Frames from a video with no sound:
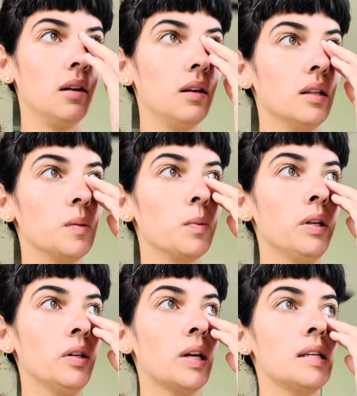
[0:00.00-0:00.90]
it's pretty
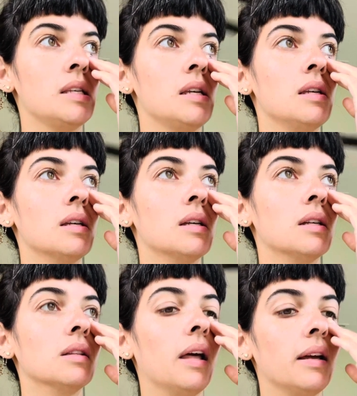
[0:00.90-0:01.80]
crazy,
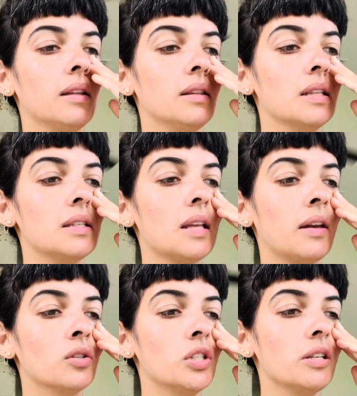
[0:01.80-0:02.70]
like this
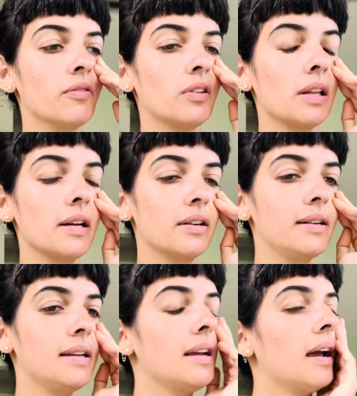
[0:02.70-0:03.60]
energy of
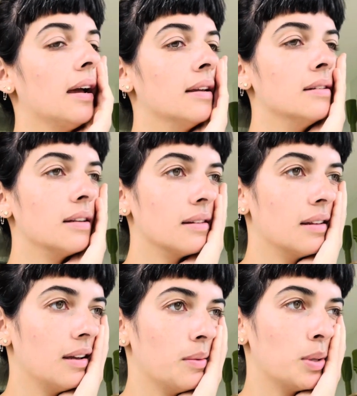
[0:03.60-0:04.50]
clarity, and
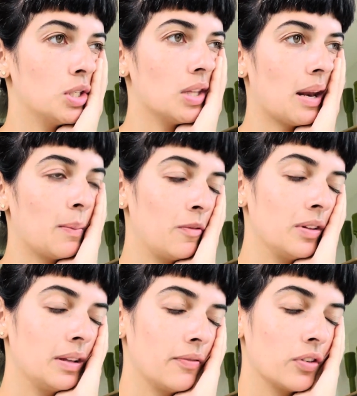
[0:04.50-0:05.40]
the image that I'm
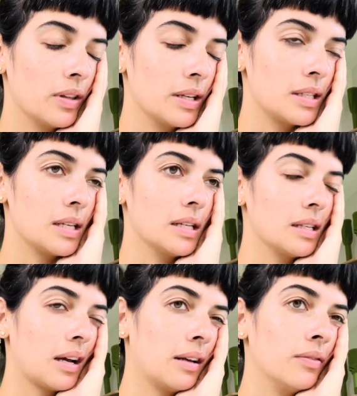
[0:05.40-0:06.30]
feeling for this is
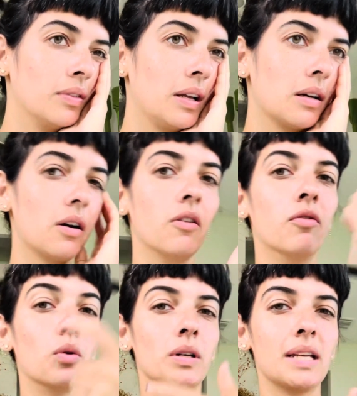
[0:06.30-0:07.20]
kind of like a
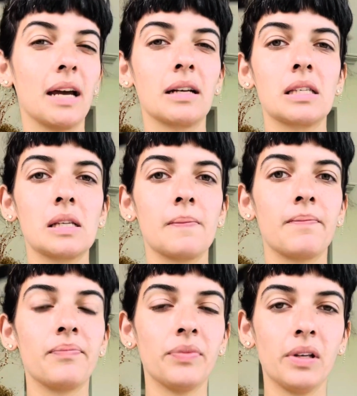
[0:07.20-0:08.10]
vortex
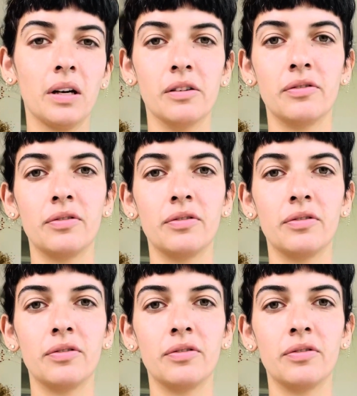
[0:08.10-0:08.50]
of